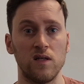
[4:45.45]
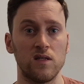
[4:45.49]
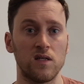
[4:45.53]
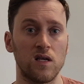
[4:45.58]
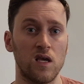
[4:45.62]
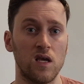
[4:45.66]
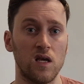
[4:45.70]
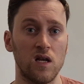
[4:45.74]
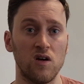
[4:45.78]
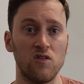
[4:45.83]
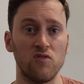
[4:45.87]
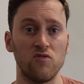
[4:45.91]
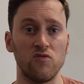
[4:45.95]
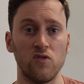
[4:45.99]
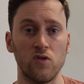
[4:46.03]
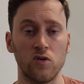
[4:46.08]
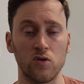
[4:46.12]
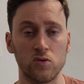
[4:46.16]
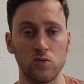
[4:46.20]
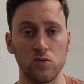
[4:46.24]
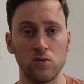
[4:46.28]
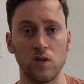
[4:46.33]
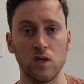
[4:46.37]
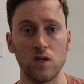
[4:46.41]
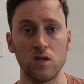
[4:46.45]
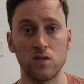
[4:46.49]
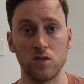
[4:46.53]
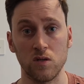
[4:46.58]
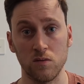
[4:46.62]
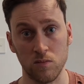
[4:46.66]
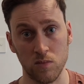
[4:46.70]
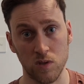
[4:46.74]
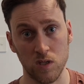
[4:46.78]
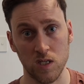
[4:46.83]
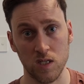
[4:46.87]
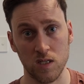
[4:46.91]
and can afford to take
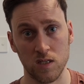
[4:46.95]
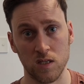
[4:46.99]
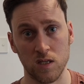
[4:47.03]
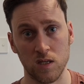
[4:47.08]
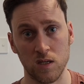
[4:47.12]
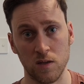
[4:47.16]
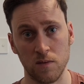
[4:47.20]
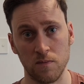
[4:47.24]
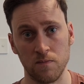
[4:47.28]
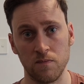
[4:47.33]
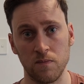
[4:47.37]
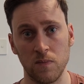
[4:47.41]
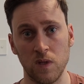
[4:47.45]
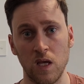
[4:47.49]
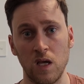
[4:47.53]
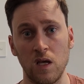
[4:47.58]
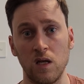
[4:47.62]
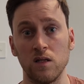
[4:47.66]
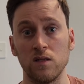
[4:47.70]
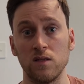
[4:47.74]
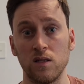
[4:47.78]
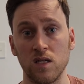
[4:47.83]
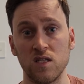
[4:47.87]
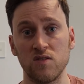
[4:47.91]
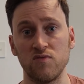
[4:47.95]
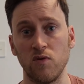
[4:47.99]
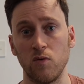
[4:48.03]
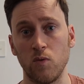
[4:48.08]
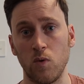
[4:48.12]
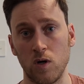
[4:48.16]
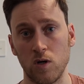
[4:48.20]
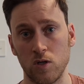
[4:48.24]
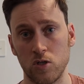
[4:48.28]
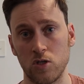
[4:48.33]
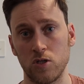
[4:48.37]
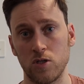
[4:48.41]
some risk. Thanks for
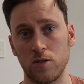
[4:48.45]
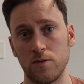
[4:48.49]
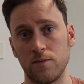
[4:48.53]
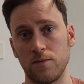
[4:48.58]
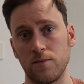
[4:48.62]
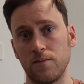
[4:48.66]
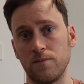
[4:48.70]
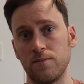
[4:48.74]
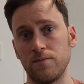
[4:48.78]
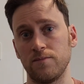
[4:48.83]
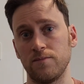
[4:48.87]
watching.